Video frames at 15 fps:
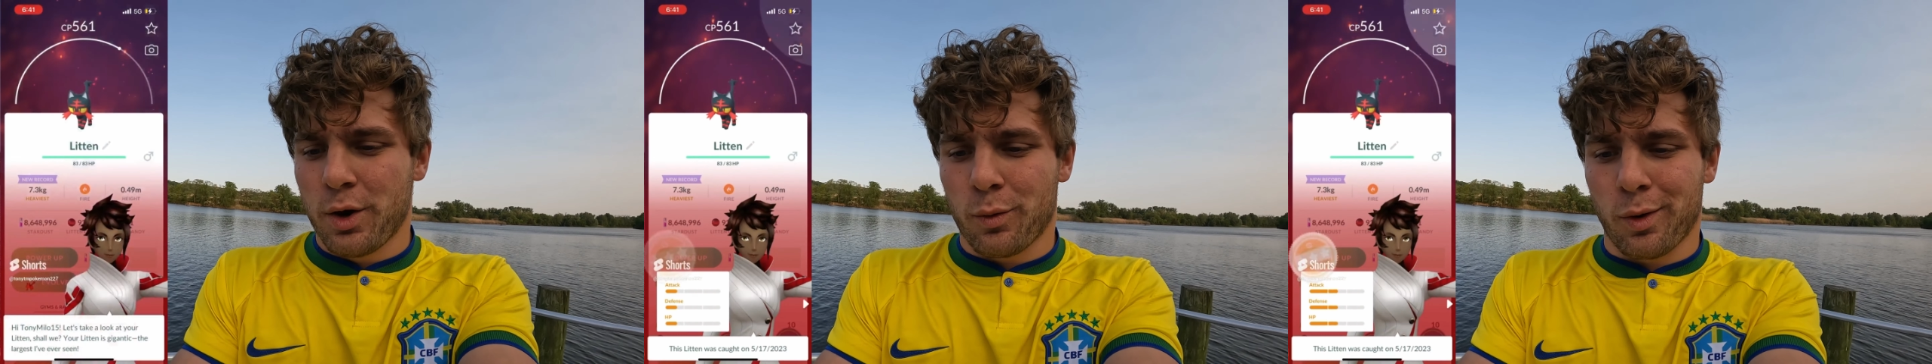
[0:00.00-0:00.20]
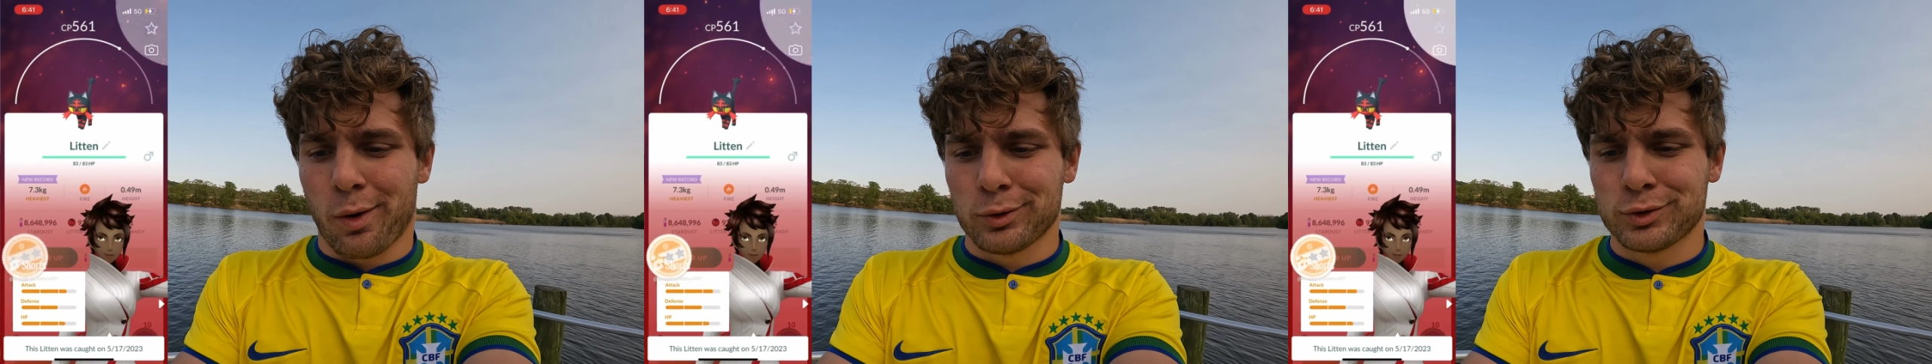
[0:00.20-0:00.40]

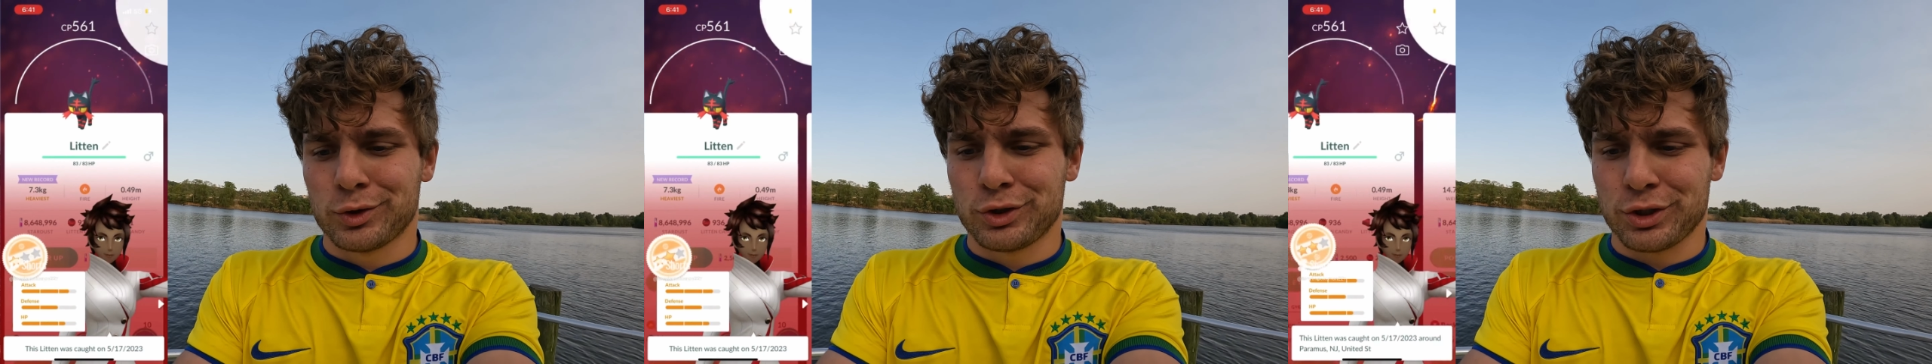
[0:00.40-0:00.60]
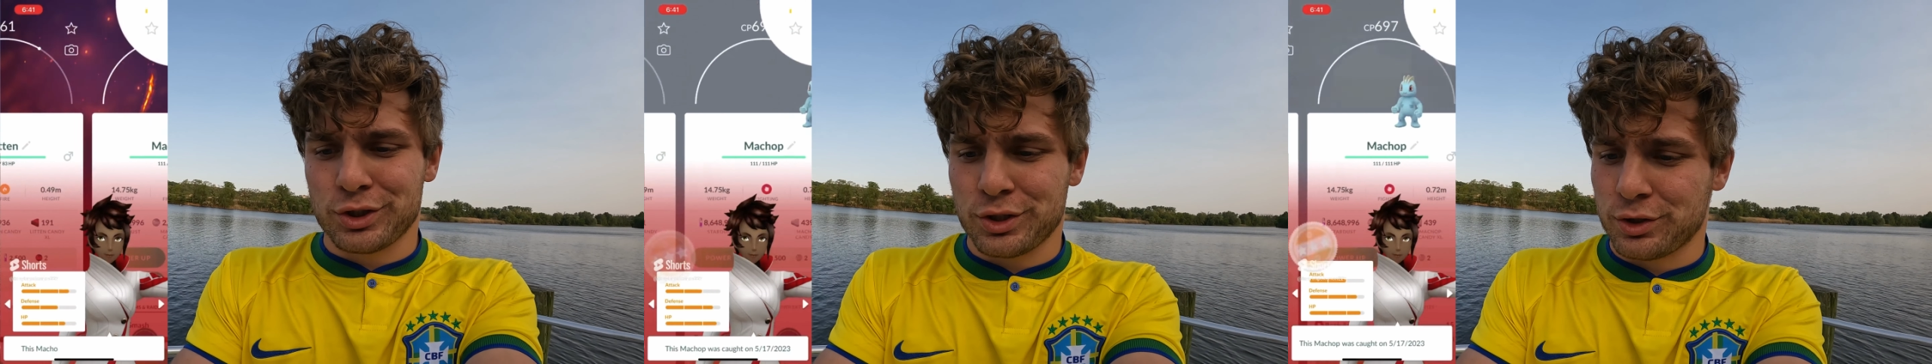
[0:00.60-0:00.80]
We're also
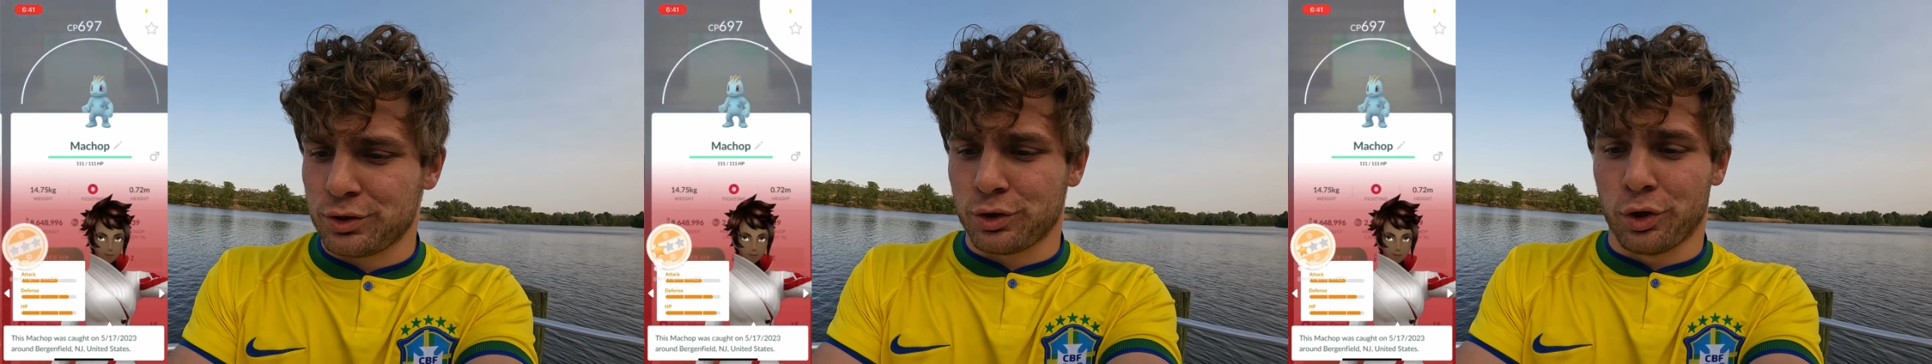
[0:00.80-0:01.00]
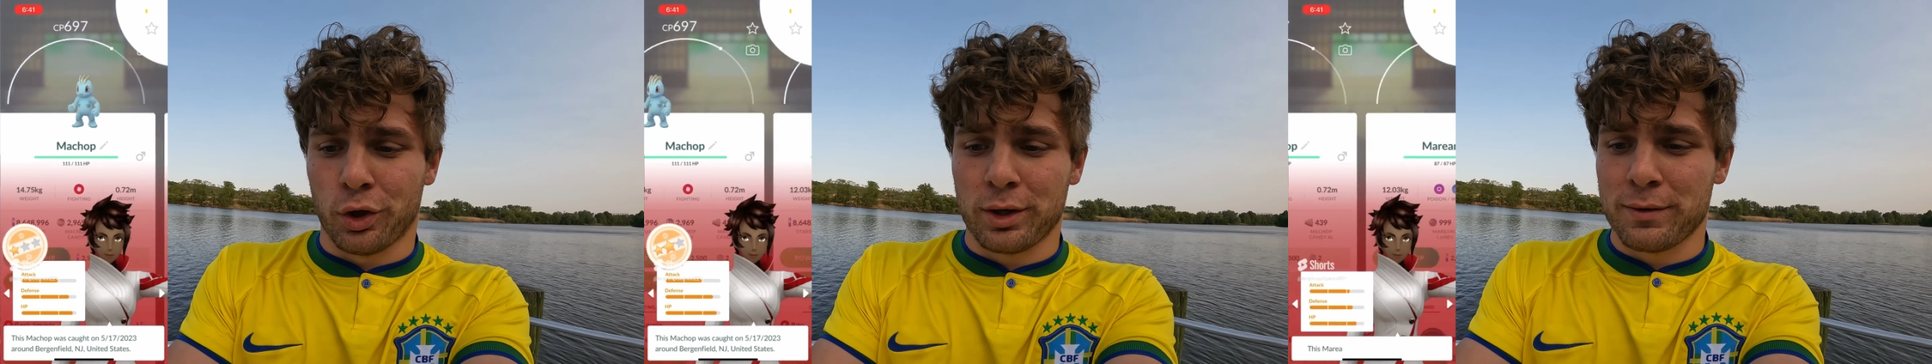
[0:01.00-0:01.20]
just
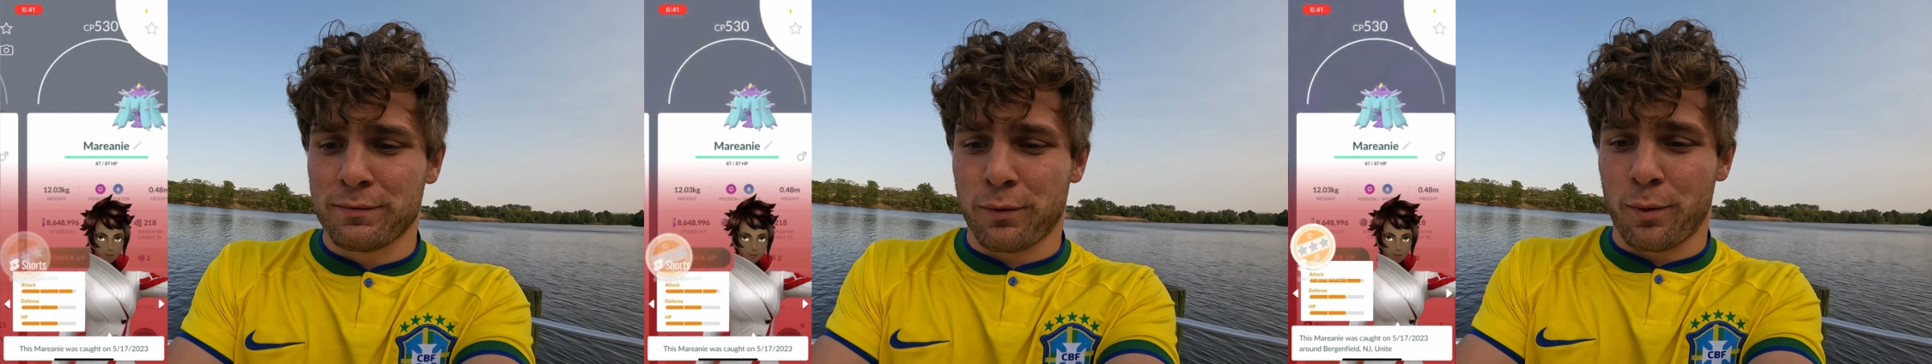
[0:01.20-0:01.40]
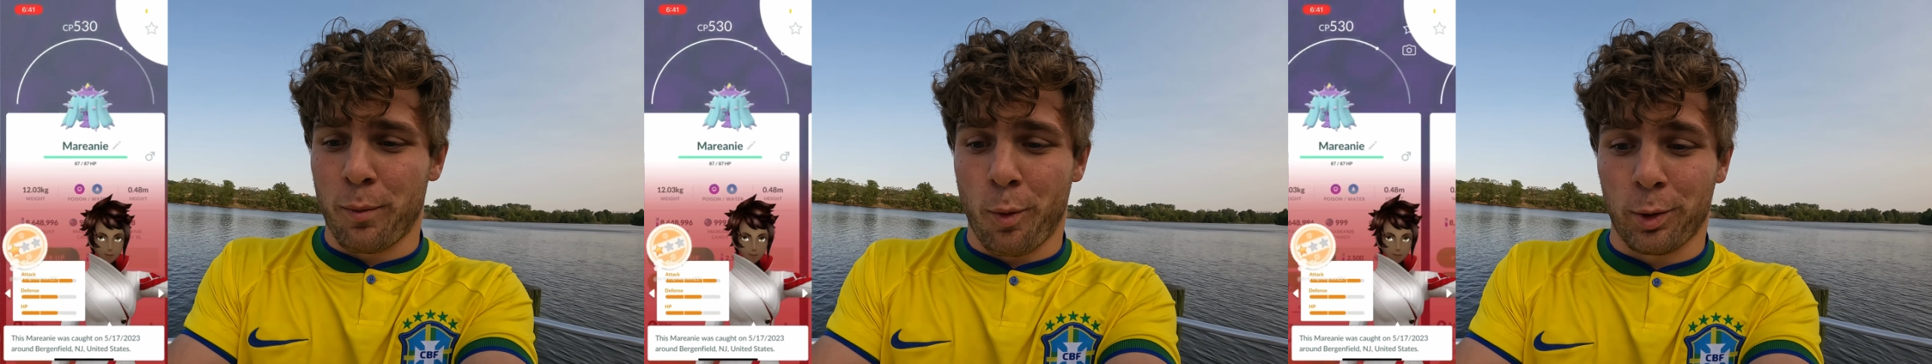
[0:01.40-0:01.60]
looking
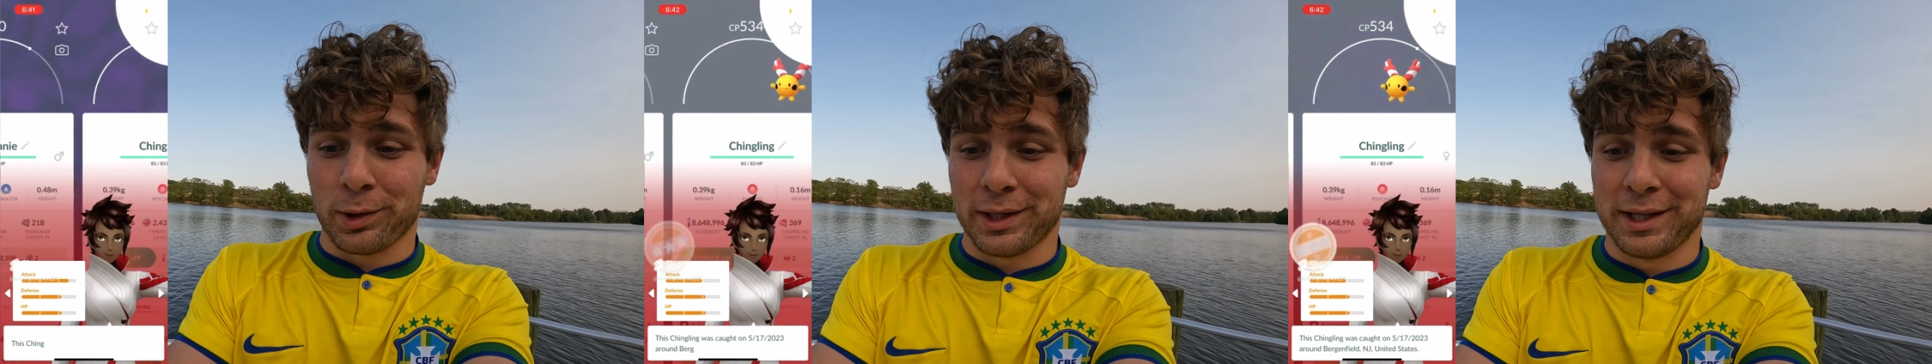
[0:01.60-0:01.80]
for more